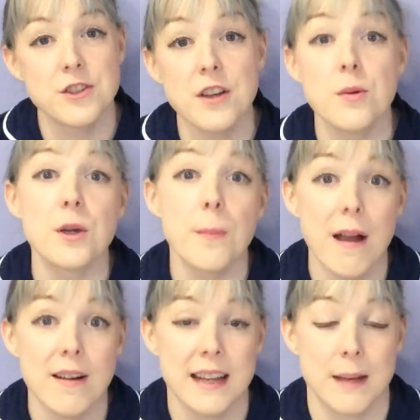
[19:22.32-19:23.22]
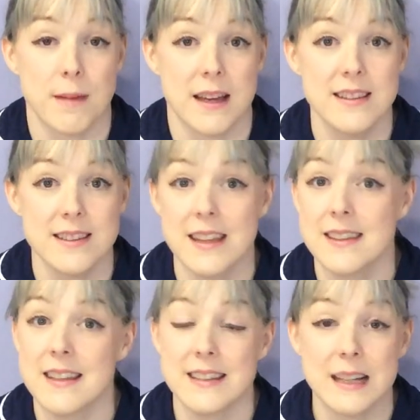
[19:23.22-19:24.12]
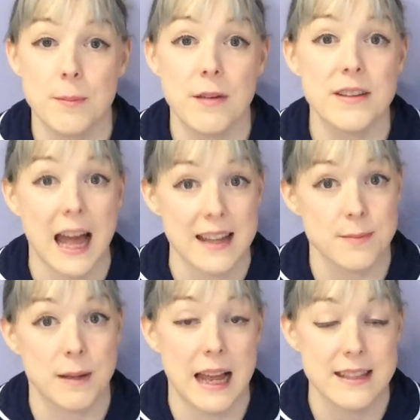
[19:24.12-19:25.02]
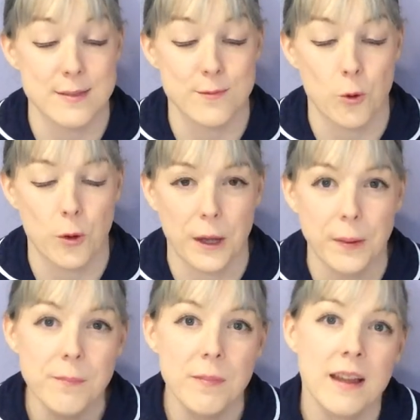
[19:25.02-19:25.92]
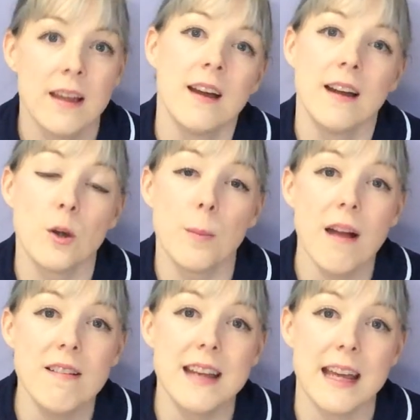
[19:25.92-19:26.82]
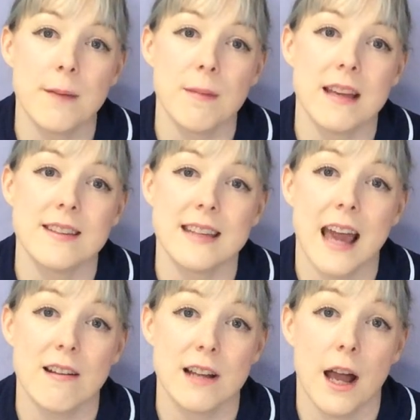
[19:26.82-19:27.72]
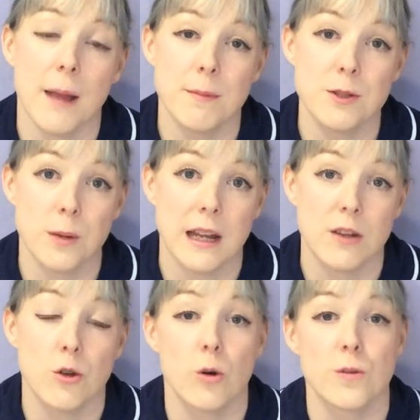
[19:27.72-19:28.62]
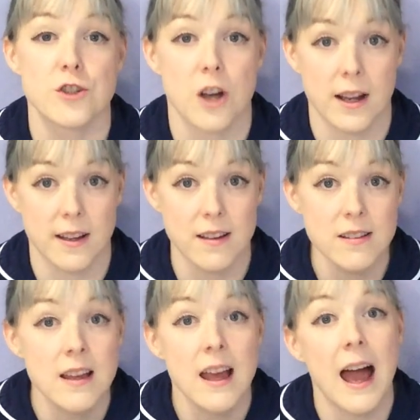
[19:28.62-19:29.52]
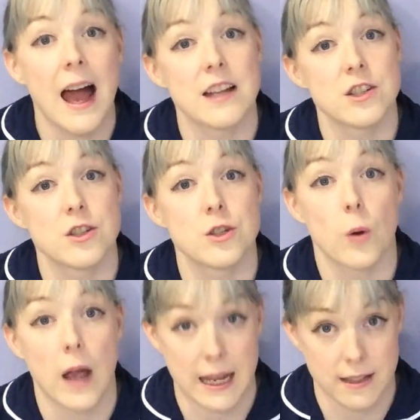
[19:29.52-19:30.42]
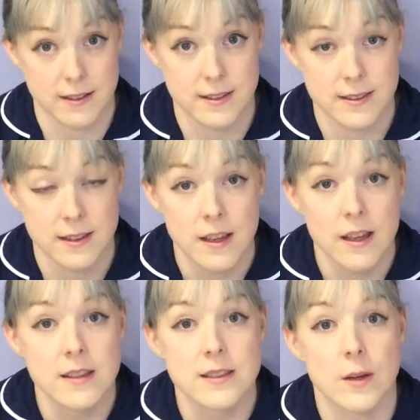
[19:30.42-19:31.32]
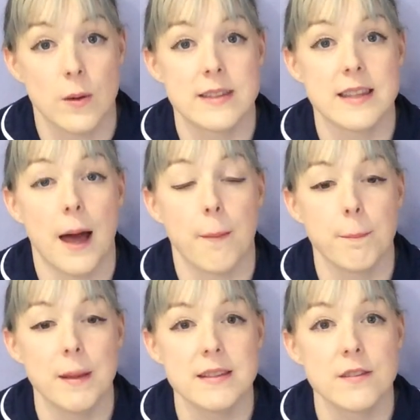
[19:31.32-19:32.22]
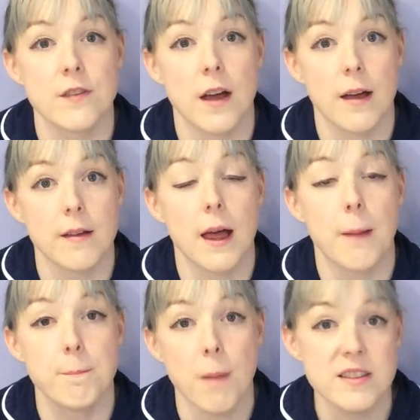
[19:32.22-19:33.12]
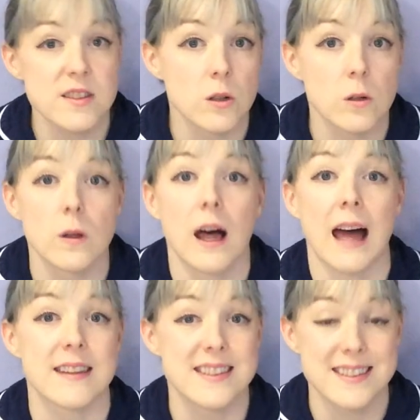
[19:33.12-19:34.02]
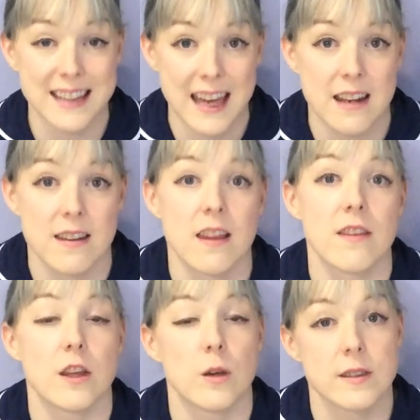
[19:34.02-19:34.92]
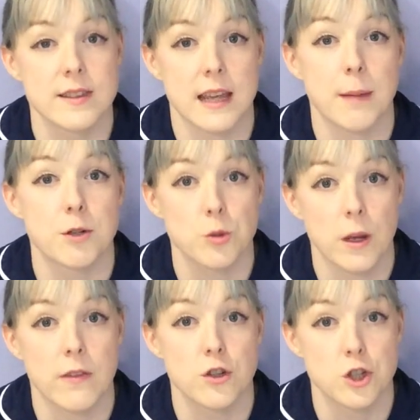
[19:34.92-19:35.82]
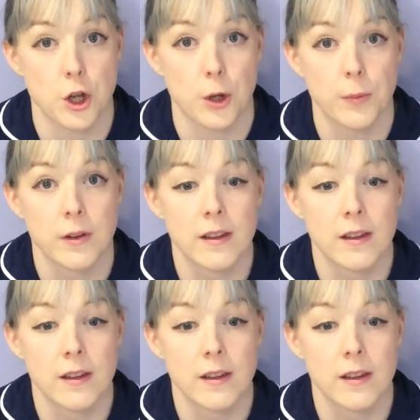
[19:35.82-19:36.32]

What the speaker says: don't know what your perineum is, then there's a little bit of anatomy lesson for you. Your perineum is the area in between your vagina and your anus. So it's that bit of muscle and skin that you can see between the two.